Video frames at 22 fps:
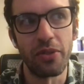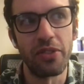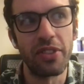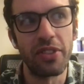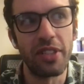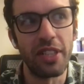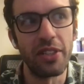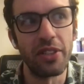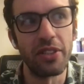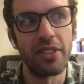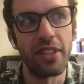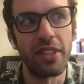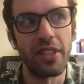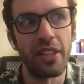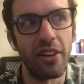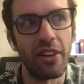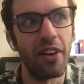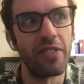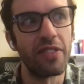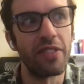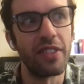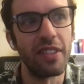sort of skills
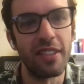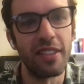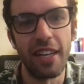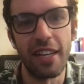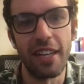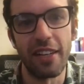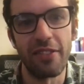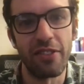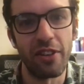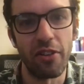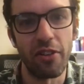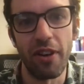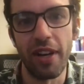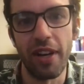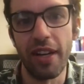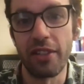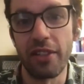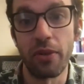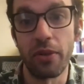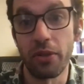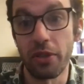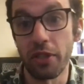that are often taken for
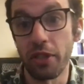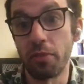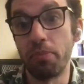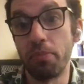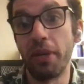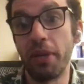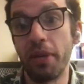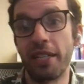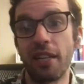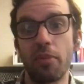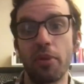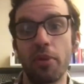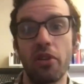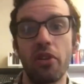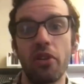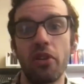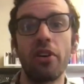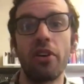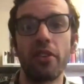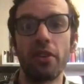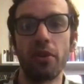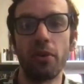granted or just picked up
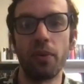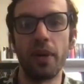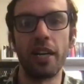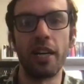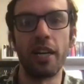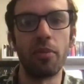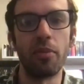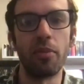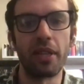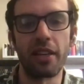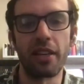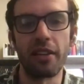along the way,